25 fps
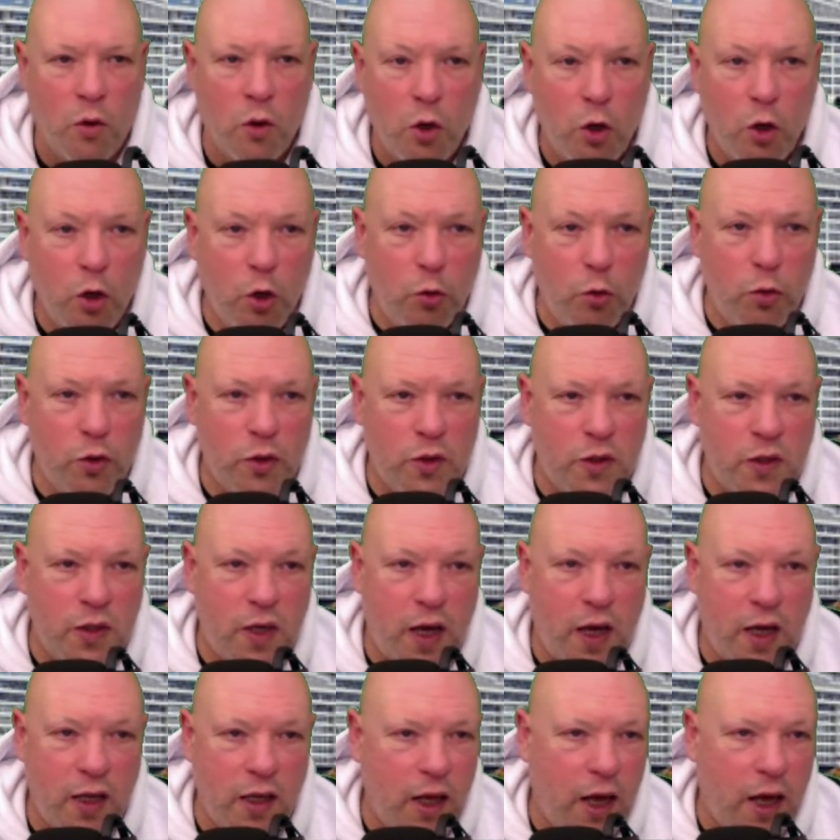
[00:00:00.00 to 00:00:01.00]
Who would
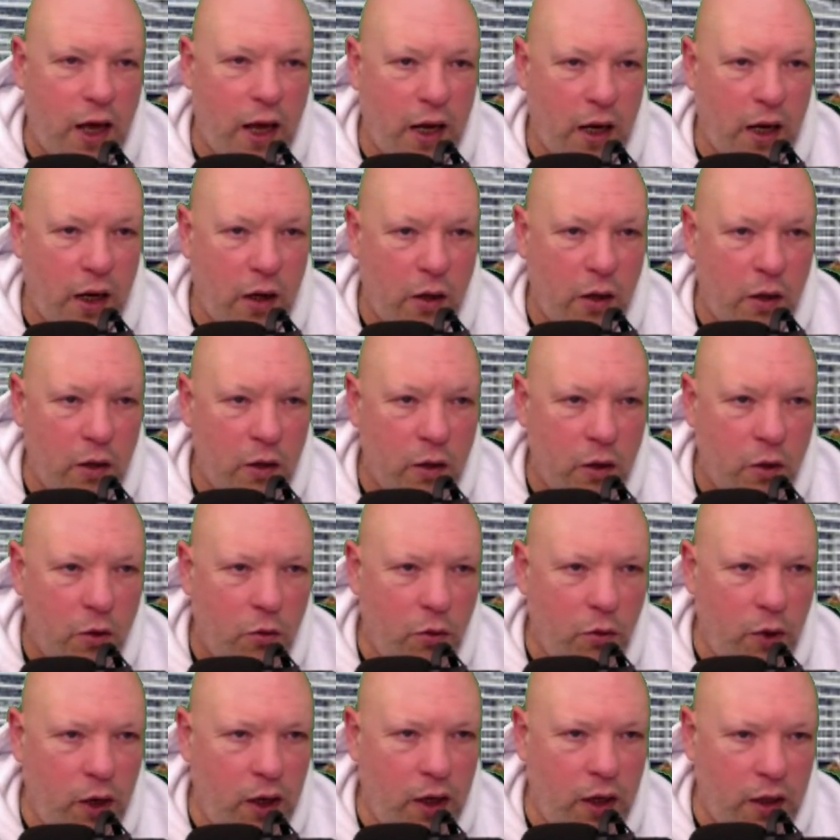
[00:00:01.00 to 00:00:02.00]
say that?
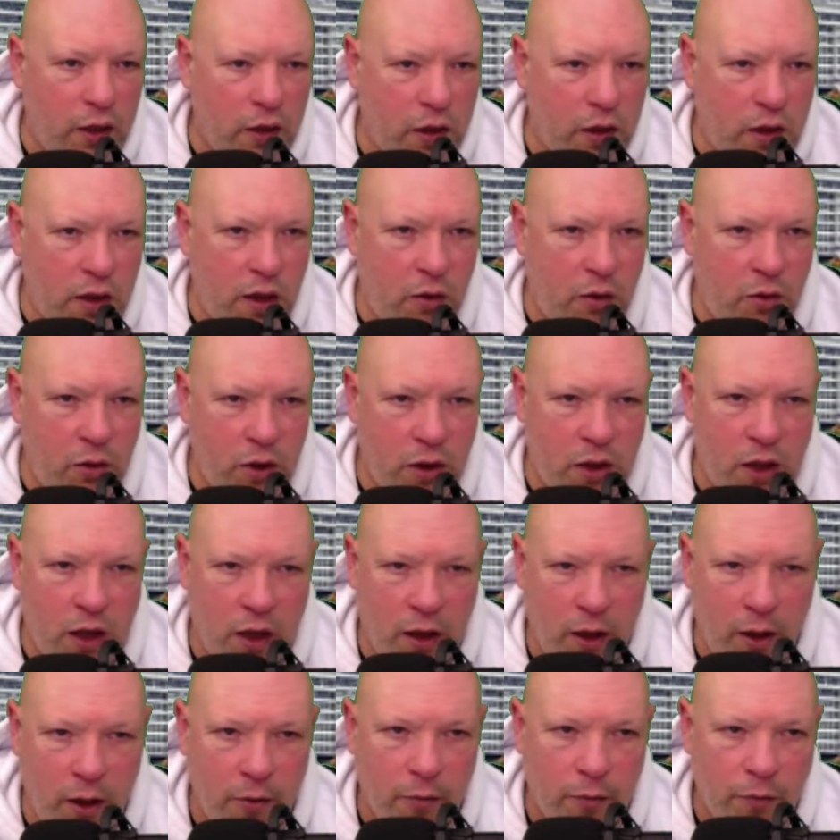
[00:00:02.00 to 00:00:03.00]
Really,
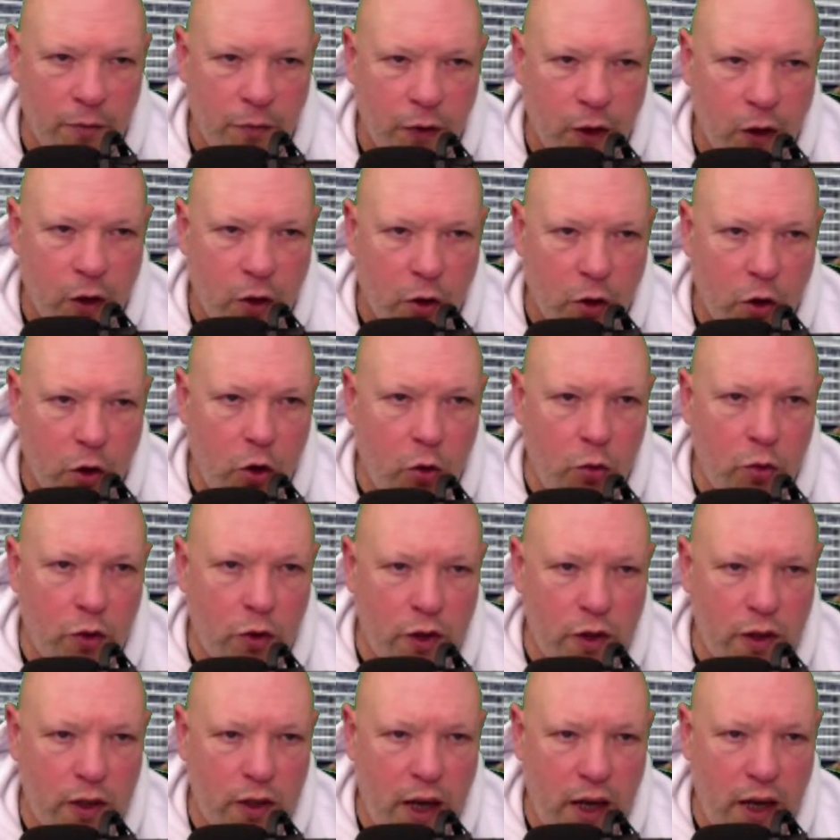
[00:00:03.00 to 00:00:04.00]
seriously, who would
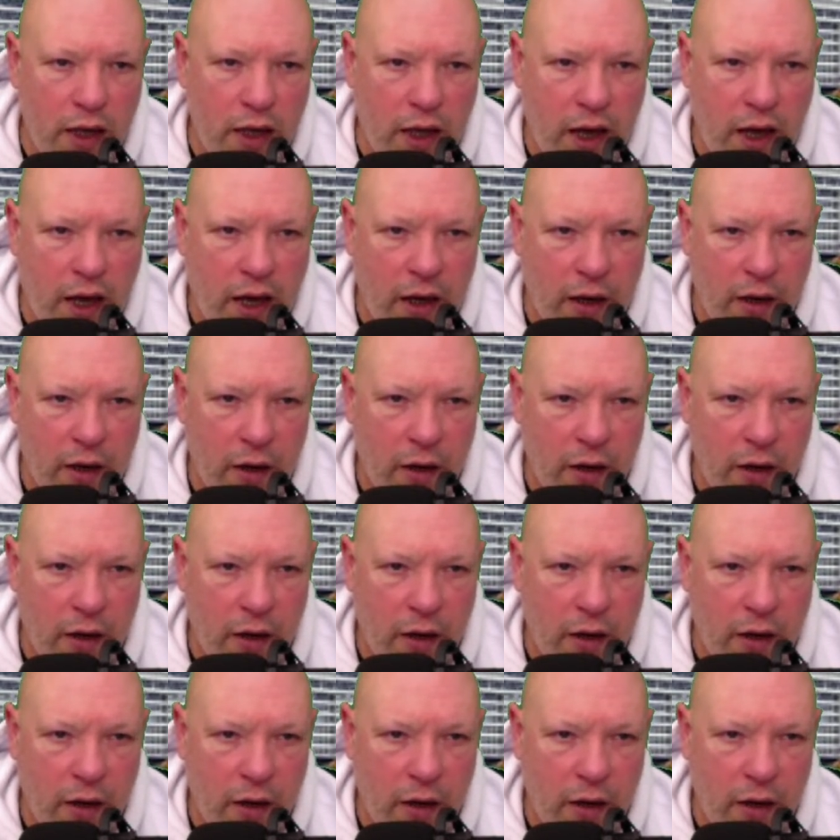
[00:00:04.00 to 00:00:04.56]
say that?